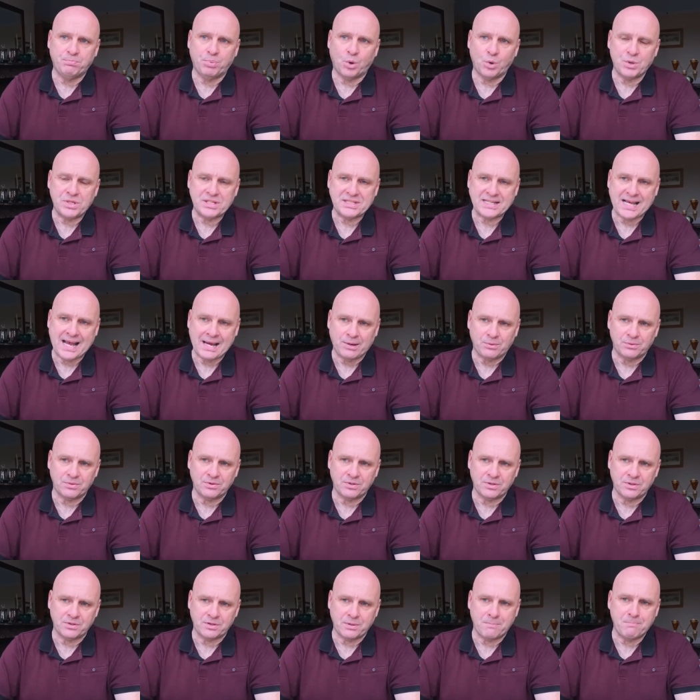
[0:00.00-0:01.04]
point
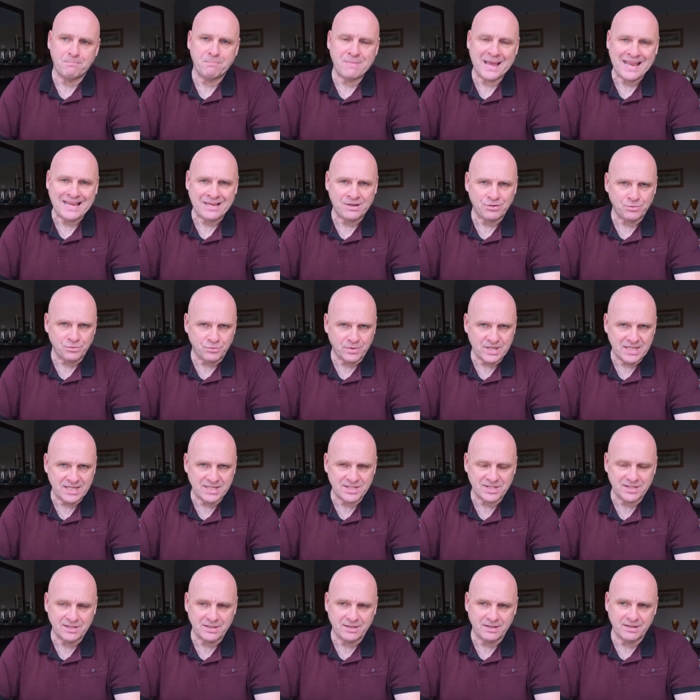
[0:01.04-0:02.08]
out that the main
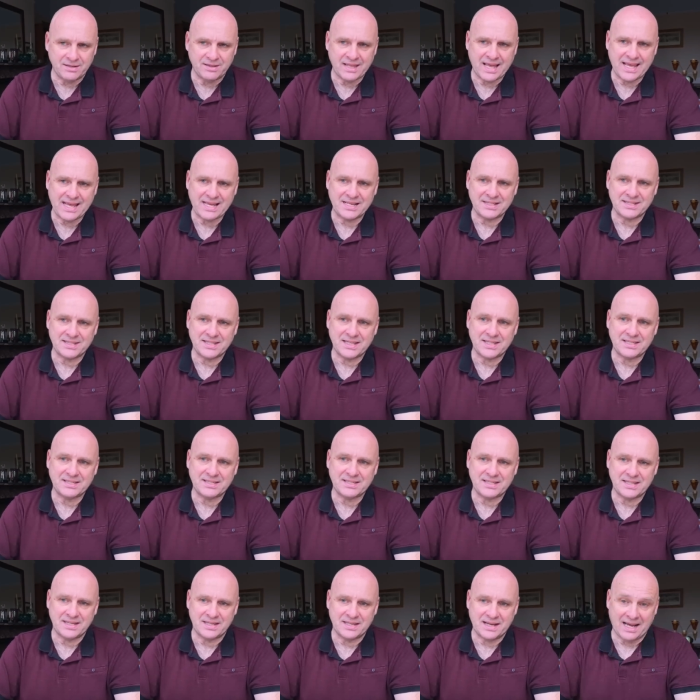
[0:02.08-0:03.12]
reason that they
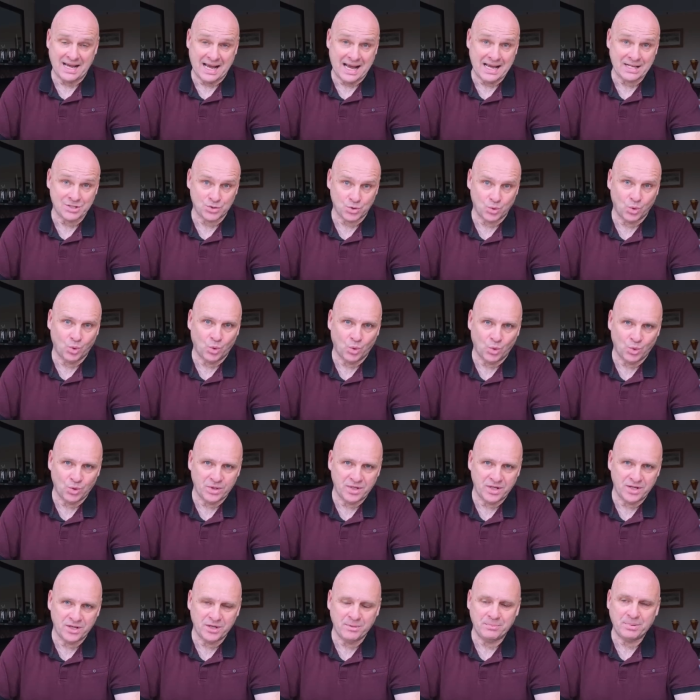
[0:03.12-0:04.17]
exist as all
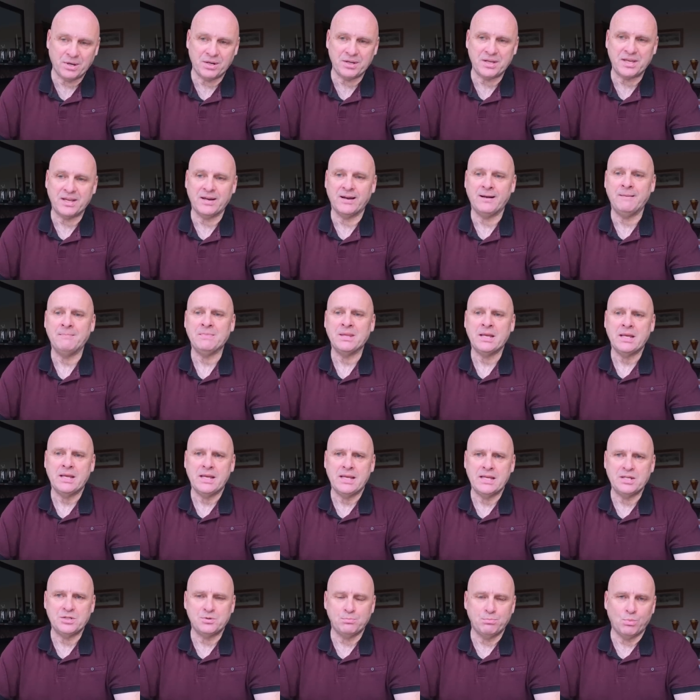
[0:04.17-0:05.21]
year biker
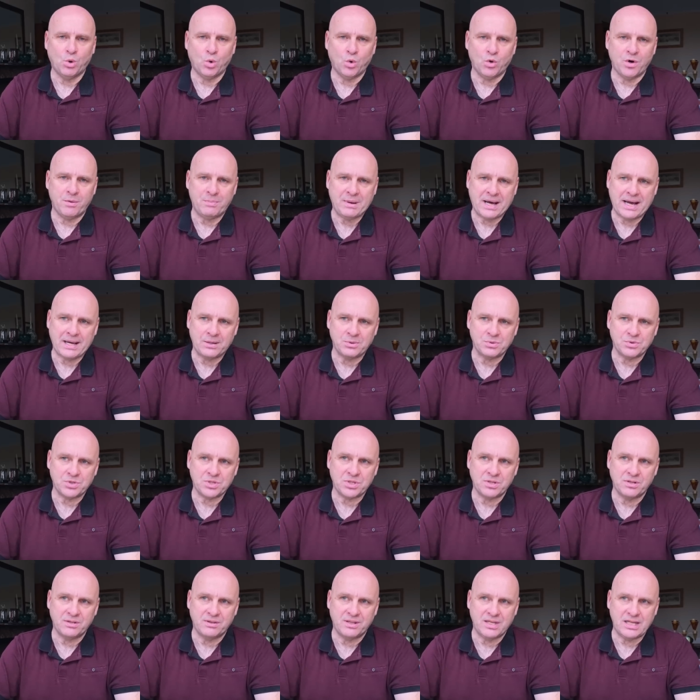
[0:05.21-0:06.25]
is more
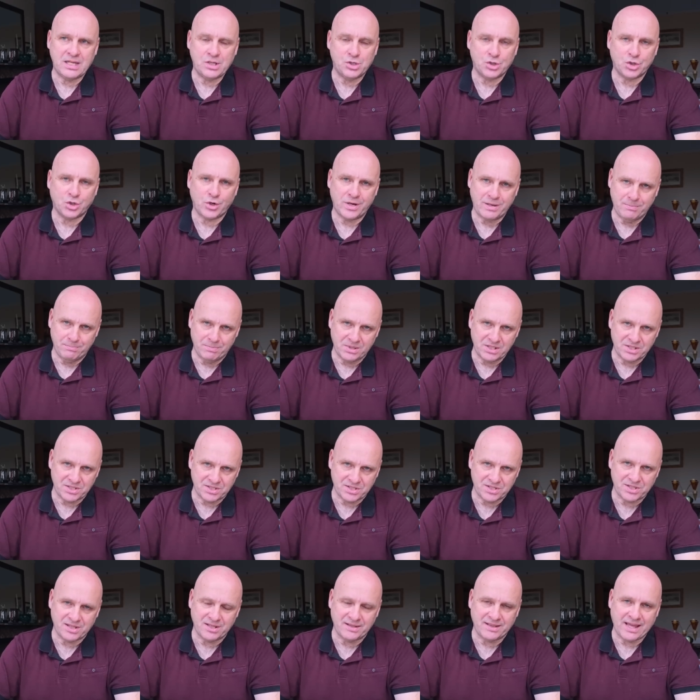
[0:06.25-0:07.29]
about the
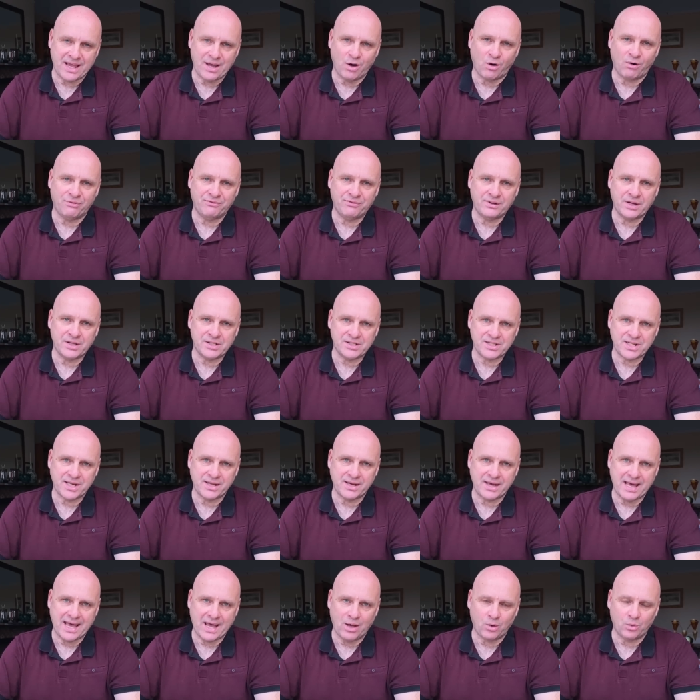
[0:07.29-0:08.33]
treatments that they offer
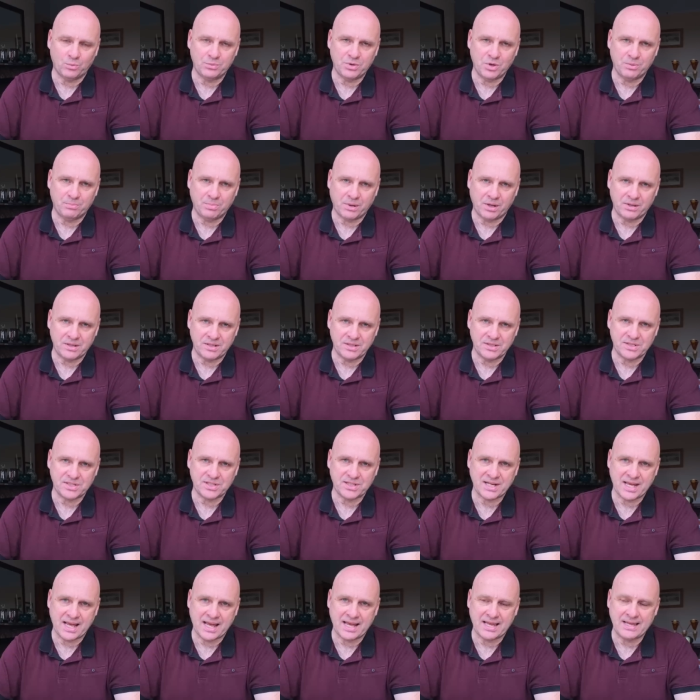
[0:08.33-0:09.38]
to help your bike
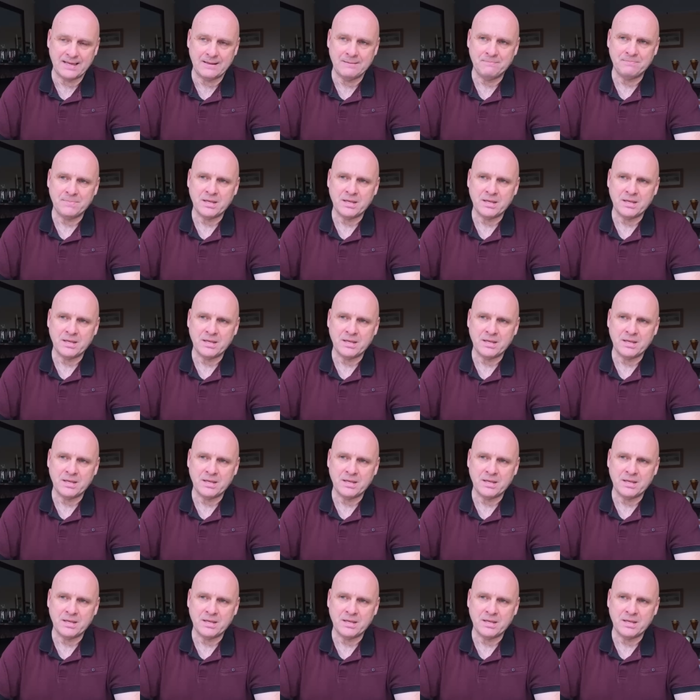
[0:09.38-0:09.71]
stay